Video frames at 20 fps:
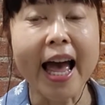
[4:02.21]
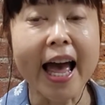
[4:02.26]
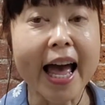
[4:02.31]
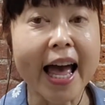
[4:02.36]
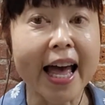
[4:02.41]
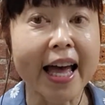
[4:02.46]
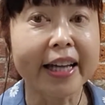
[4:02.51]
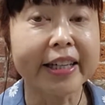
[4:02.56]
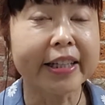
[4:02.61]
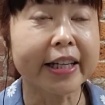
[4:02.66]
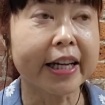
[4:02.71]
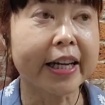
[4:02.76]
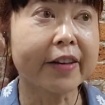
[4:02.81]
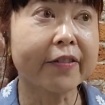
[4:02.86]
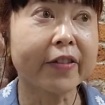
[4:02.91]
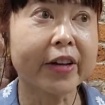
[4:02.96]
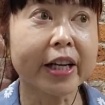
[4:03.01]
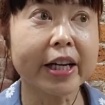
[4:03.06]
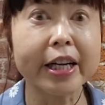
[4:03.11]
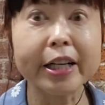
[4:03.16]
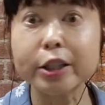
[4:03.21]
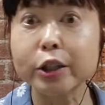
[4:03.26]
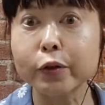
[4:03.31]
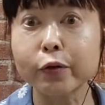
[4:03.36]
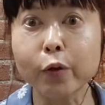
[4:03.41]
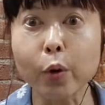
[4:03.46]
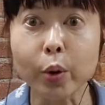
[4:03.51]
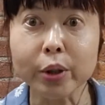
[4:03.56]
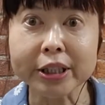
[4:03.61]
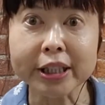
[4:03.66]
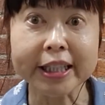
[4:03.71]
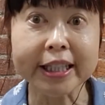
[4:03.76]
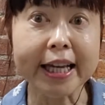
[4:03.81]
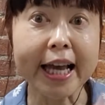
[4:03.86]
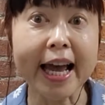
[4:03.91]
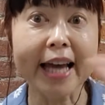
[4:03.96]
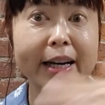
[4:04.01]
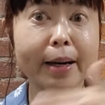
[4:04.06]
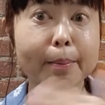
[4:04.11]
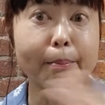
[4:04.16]
And if it is 40
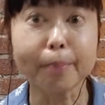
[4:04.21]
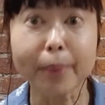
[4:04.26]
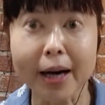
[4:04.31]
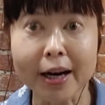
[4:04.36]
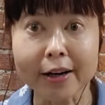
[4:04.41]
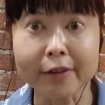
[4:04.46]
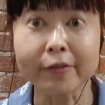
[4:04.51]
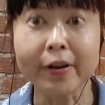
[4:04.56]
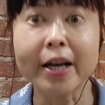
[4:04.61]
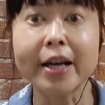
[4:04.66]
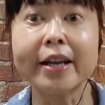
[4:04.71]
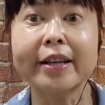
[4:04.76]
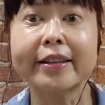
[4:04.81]
and above,